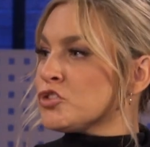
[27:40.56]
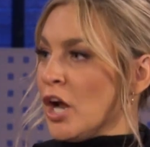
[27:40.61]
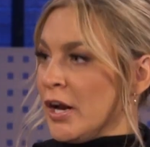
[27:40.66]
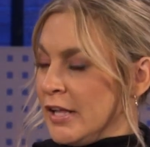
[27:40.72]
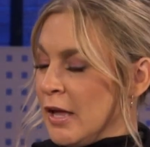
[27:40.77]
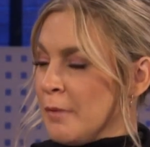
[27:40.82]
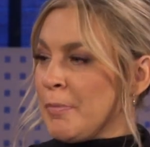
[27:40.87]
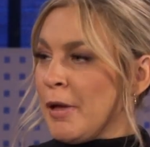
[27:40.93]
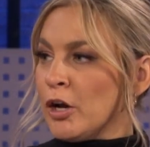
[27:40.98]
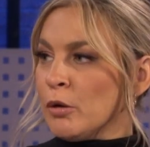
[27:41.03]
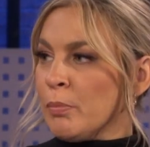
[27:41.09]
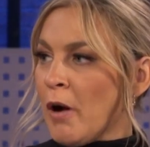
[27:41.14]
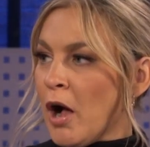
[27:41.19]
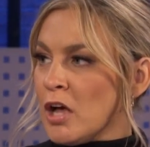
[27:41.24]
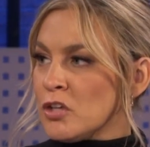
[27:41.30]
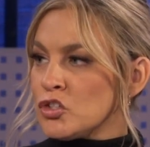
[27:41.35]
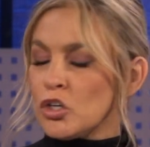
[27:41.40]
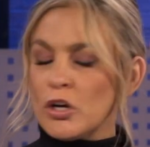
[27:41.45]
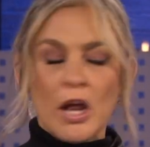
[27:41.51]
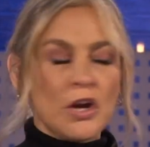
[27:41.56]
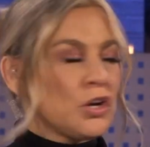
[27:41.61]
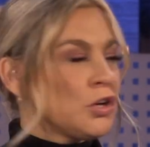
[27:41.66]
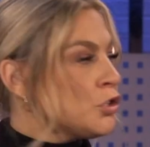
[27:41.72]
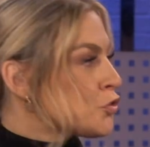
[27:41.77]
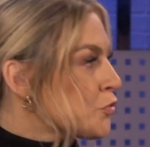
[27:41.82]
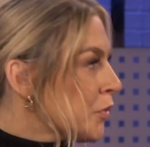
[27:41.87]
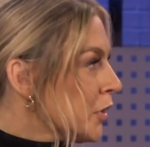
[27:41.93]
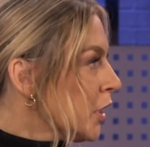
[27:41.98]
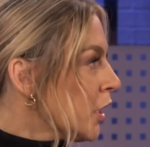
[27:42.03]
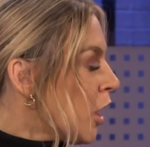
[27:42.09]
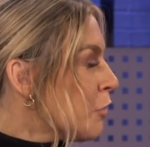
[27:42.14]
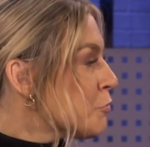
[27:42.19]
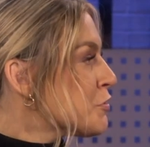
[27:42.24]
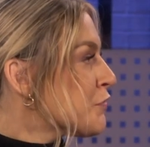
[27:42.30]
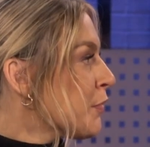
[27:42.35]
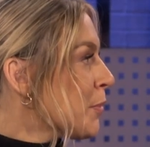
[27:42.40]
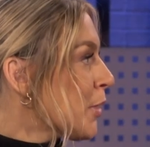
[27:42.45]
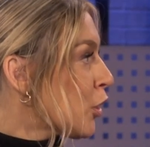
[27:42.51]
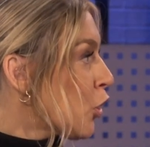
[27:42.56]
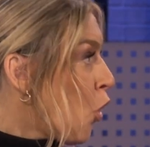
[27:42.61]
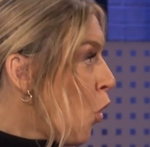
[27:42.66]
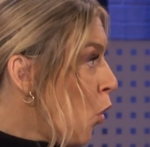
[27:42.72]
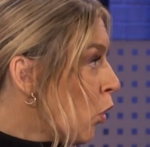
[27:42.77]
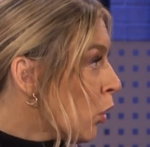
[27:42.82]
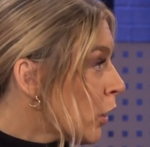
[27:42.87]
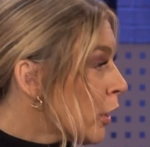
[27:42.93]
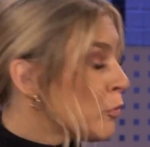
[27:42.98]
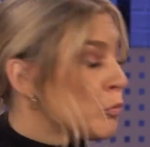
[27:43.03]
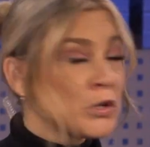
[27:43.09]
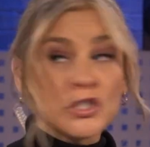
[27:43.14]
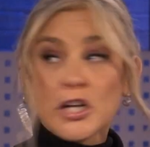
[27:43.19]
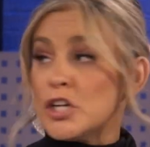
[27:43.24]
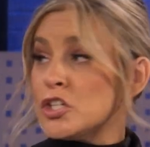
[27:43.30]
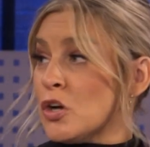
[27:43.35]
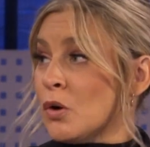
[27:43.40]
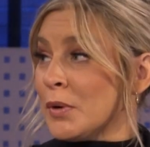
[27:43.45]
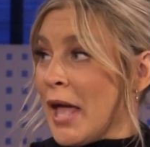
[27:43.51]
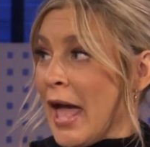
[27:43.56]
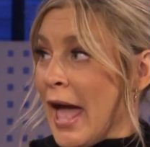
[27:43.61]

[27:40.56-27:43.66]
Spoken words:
to get better posture, and it really comes from the core, in which I don't